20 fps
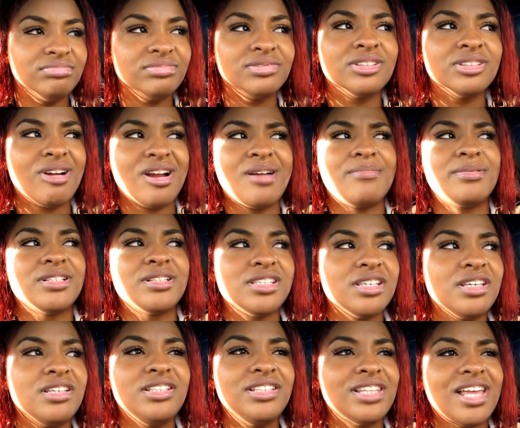grab her
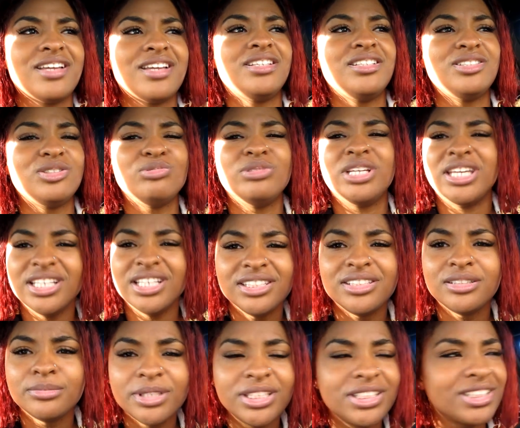titty? Like, did you kiss
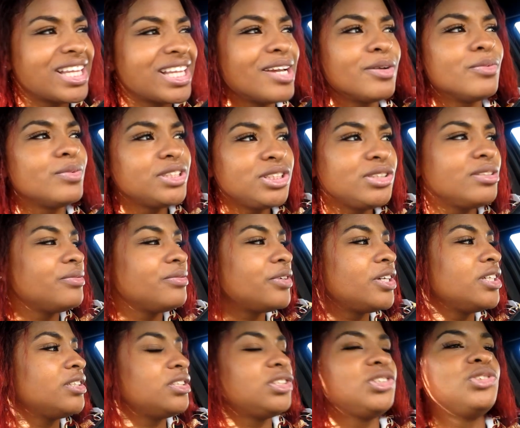the bitch? Like, what the
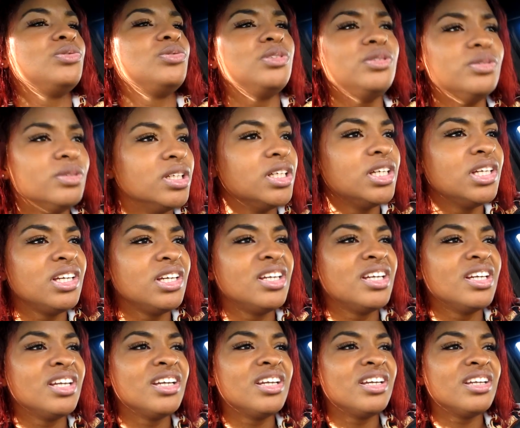fuck did you do?
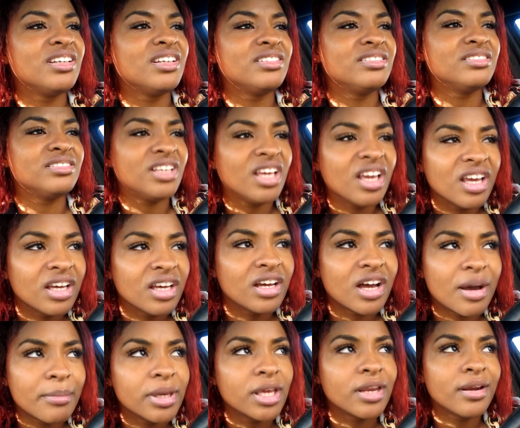Yeah,
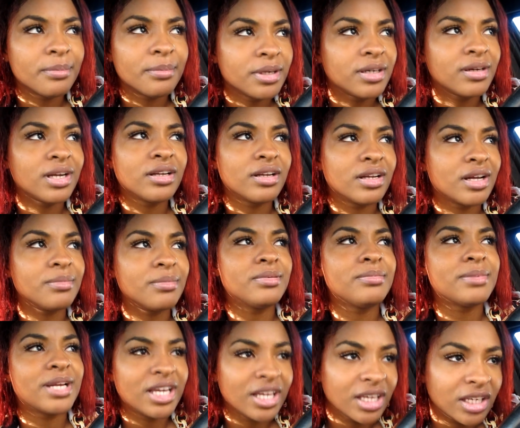I mean, I put
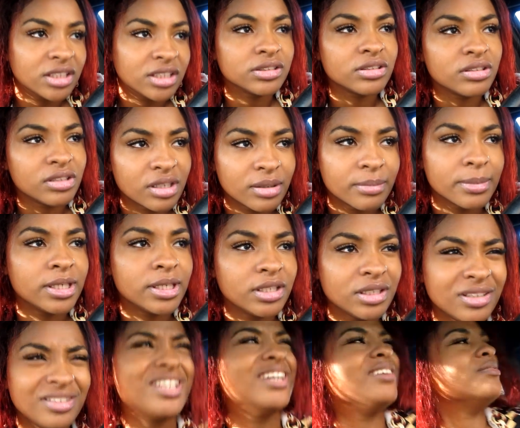my hands on her butt.
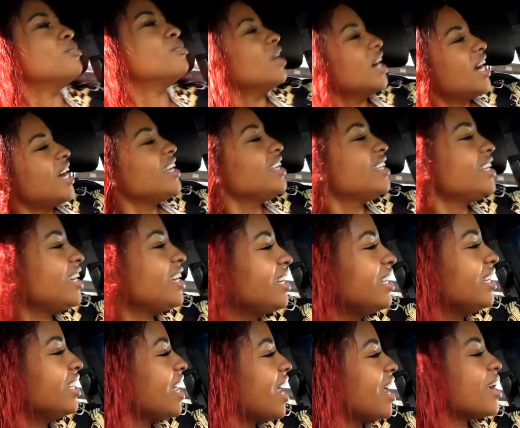What,
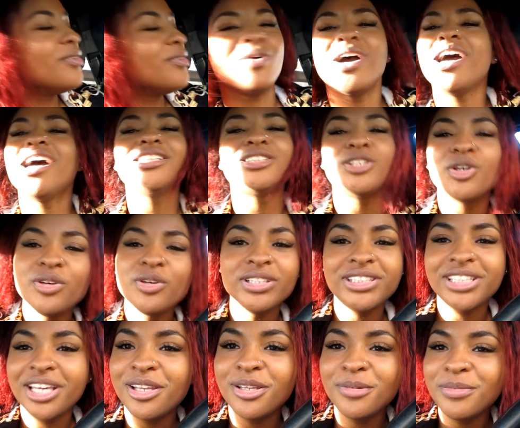nigga? Like, what? So you
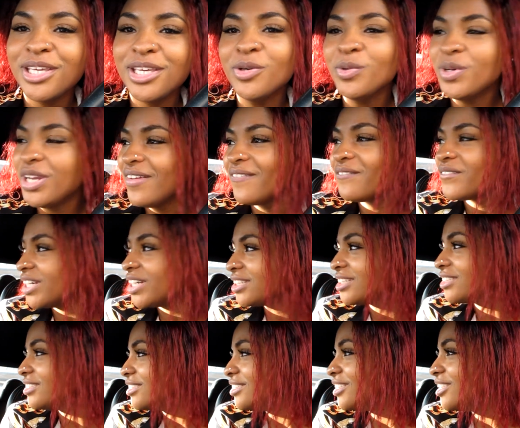telling me you
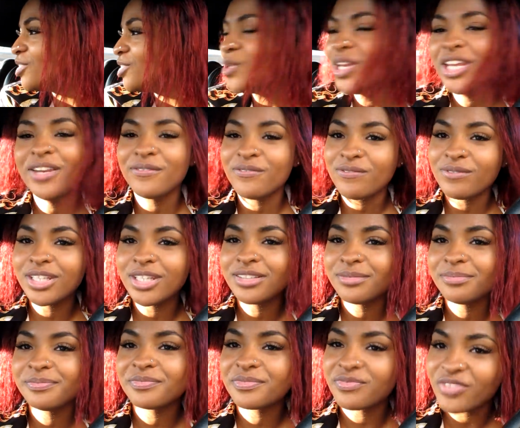didn't
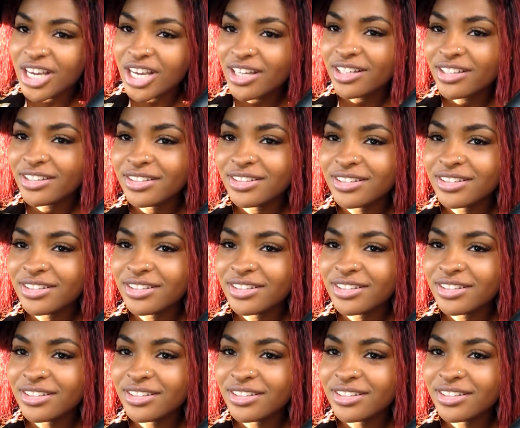fuck?